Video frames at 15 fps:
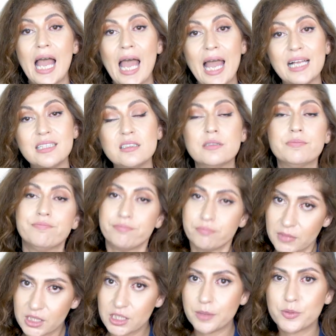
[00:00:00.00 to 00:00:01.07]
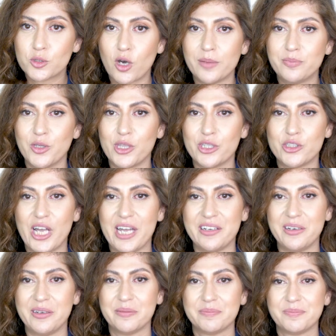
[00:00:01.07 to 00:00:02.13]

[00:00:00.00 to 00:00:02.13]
and subscribe to the channel.